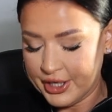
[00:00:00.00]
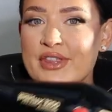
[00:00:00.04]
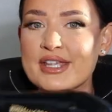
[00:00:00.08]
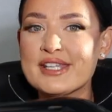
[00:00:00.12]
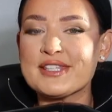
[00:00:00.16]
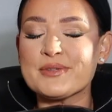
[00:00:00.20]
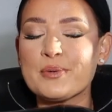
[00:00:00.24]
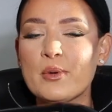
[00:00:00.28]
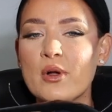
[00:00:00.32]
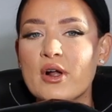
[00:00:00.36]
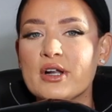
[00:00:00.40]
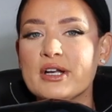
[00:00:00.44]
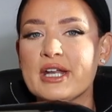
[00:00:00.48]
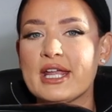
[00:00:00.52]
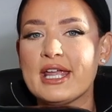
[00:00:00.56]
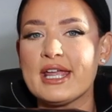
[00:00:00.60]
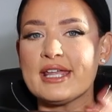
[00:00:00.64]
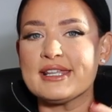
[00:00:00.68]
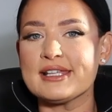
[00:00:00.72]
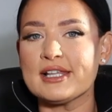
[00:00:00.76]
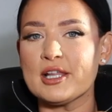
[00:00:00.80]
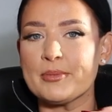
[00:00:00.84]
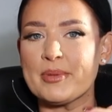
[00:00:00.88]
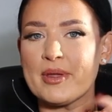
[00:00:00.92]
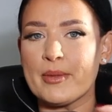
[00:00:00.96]
This one is a
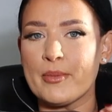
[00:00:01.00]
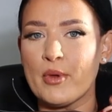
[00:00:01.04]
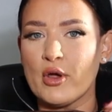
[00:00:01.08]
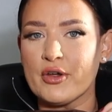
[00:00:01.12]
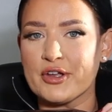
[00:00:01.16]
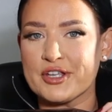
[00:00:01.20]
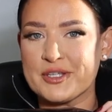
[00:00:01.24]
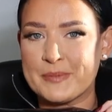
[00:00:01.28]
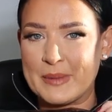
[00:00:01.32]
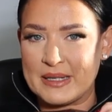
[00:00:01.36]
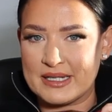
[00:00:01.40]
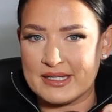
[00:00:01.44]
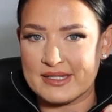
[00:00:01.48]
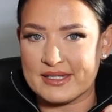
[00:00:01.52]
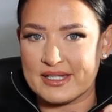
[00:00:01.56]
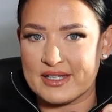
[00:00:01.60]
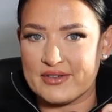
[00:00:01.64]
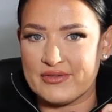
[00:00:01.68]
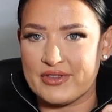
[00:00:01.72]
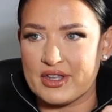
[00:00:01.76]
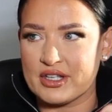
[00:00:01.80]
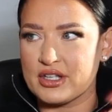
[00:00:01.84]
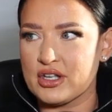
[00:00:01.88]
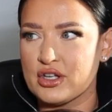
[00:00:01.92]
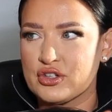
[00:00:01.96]
little bit more
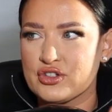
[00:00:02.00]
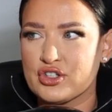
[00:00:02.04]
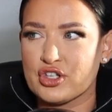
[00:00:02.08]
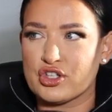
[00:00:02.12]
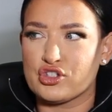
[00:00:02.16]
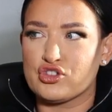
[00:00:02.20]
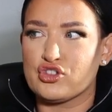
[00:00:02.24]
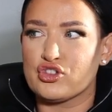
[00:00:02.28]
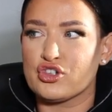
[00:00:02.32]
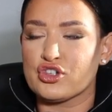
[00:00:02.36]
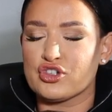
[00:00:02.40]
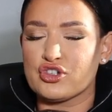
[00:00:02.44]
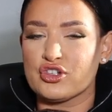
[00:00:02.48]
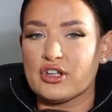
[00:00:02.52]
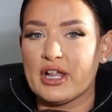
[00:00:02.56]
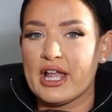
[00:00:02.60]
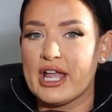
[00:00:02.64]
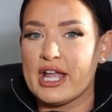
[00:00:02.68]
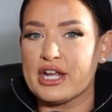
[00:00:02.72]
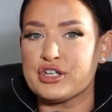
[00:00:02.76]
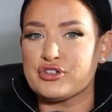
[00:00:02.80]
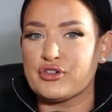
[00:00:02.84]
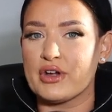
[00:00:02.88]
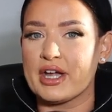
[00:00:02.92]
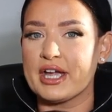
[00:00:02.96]
expensive than a traditional
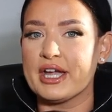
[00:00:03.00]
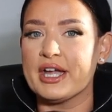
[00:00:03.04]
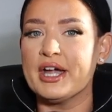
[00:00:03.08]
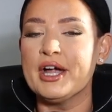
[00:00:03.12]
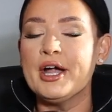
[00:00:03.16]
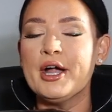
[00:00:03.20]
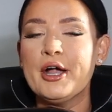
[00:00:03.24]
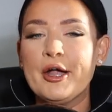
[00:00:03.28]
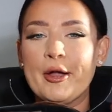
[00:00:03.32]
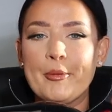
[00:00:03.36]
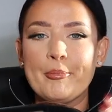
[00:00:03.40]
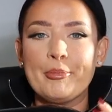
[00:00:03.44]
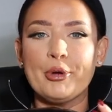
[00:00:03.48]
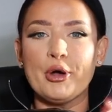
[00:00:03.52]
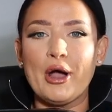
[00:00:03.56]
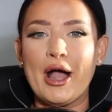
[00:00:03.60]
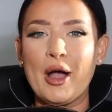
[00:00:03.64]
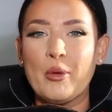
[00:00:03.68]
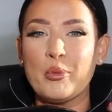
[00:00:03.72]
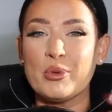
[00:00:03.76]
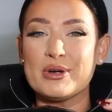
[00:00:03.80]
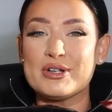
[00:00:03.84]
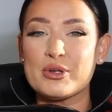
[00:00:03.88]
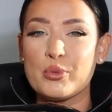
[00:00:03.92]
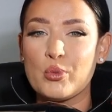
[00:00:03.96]
hair dryer, but
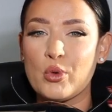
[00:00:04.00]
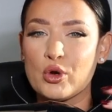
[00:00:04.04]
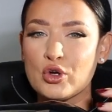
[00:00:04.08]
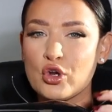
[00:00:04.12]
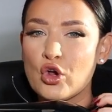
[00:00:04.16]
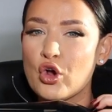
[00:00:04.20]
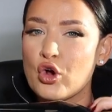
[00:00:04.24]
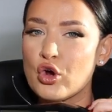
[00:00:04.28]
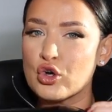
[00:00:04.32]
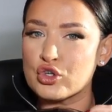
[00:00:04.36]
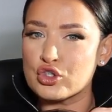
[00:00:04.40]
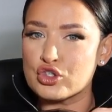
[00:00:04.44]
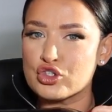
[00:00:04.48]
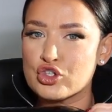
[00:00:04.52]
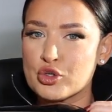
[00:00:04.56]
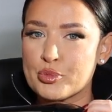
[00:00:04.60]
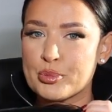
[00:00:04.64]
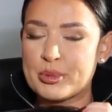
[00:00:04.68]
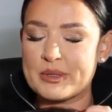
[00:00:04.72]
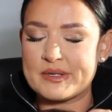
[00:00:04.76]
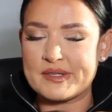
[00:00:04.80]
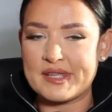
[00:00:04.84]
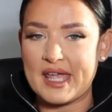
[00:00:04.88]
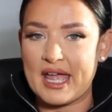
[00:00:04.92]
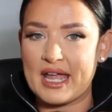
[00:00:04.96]
I would
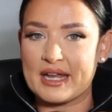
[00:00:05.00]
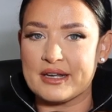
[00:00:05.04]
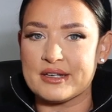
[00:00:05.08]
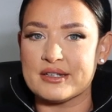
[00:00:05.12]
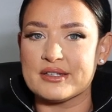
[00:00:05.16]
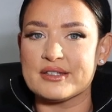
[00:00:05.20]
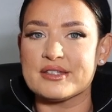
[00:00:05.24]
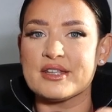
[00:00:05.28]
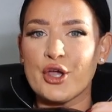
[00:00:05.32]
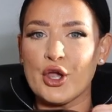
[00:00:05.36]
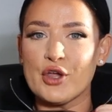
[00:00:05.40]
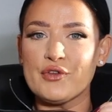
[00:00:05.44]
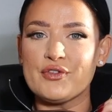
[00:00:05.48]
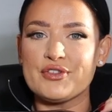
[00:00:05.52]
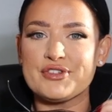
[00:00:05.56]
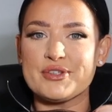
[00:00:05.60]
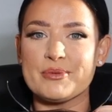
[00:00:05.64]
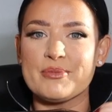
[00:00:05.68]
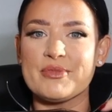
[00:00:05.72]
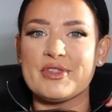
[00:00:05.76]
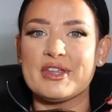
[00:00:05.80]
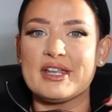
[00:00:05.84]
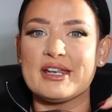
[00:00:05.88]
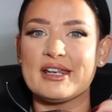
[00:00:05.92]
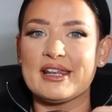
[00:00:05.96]
100% go for
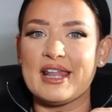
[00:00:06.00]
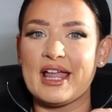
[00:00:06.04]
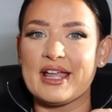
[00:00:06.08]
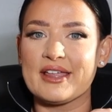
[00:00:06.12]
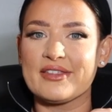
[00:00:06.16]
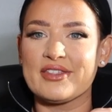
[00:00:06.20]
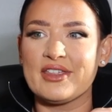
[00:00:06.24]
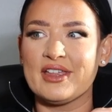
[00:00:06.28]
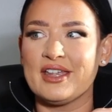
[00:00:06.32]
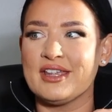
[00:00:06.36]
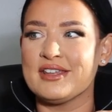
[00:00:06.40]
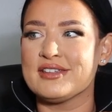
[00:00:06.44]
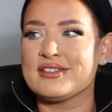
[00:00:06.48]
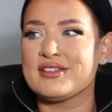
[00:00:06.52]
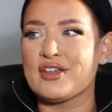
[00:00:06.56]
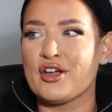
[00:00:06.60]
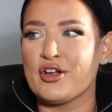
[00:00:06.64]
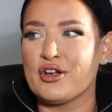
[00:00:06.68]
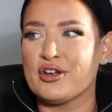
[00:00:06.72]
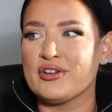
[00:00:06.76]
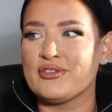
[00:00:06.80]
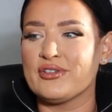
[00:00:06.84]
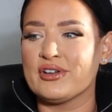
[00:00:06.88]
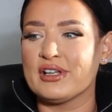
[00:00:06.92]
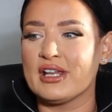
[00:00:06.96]
something like this
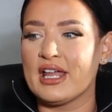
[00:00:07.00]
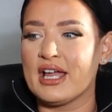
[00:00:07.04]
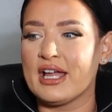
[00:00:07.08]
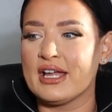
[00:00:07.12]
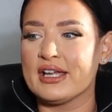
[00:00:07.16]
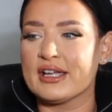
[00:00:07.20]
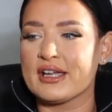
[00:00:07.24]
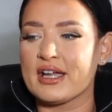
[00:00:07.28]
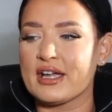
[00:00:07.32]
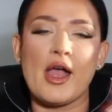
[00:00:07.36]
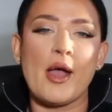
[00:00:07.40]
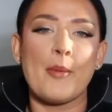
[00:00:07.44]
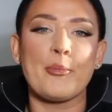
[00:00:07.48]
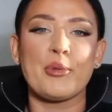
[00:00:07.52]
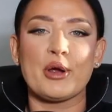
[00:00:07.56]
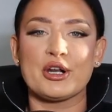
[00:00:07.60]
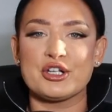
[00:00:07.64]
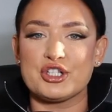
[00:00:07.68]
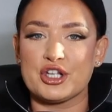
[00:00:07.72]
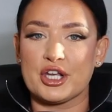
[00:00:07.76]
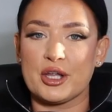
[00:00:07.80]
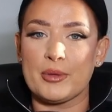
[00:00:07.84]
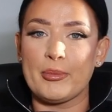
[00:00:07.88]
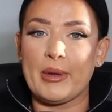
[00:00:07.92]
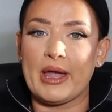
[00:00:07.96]
over like a brand
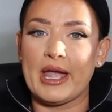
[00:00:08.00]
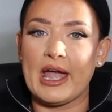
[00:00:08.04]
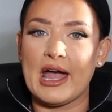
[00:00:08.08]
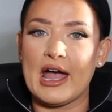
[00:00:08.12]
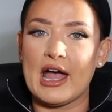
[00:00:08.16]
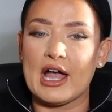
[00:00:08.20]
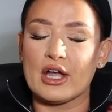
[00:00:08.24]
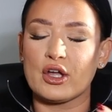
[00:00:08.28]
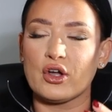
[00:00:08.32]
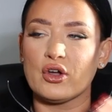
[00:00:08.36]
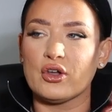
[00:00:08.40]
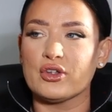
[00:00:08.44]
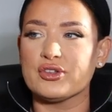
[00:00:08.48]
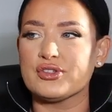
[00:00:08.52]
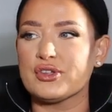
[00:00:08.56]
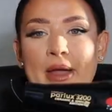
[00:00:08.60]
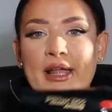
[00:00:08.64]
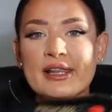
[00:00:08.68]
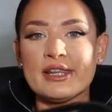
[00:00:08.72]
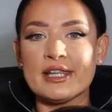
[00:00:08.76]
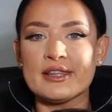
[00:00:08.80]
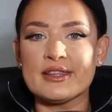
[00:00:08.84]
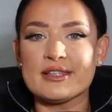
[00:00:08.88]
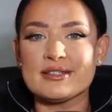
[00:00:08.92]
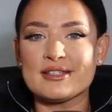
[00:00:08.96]
you can buy at Argos.
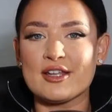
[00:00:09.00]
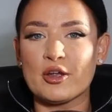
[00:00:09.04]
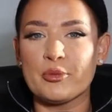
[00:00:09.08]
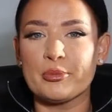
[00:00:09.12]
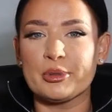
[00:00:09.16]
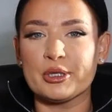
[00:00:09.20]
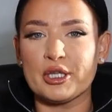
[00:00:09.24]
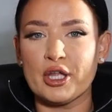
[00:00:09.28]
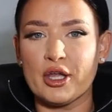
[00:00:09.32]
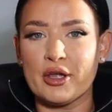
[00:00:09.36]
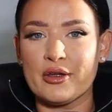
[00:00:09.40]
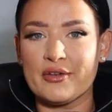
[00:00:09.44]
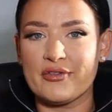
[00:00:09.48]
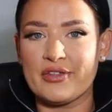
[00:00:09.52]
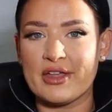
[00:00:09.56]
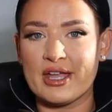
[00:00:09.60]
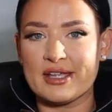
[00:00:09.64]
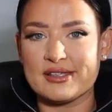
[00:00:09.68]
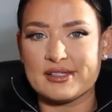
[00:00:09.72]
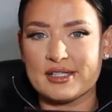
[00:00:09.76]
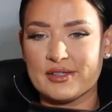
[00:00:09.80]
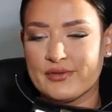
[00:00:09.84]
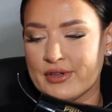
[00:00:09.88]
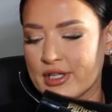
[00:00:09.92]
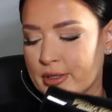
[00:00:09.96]
I'll link this down below if they are
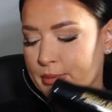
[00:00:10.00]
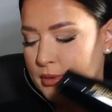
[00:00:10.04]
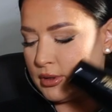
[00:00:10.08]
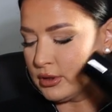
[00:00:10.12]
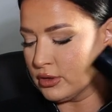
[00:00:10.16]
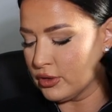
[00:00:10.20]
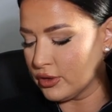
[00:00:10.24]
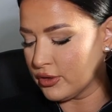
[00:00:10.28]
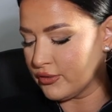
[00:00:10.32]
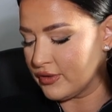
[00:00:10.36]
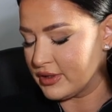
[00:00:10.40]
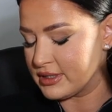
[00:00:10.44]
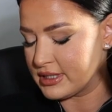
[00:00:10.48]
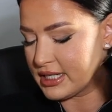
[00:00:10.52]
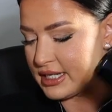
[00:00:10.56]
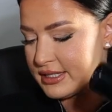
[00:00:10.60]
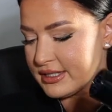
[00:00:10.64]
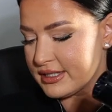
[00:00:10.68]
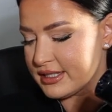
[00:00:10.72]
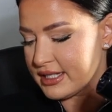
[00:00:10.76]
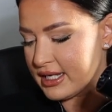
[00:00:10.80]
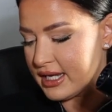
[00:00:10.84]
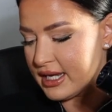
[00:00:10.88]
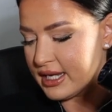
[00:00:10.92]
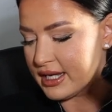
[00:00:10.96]
still available and look
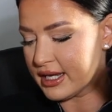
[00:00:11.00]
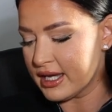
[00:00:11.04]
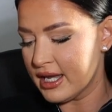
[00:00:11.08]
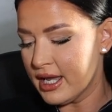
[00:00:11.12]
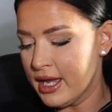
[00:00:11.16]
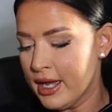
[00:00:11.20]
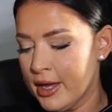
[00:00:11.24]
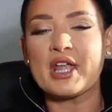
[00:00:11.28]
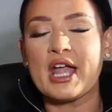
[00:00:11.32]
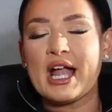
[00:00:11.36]
fantastic.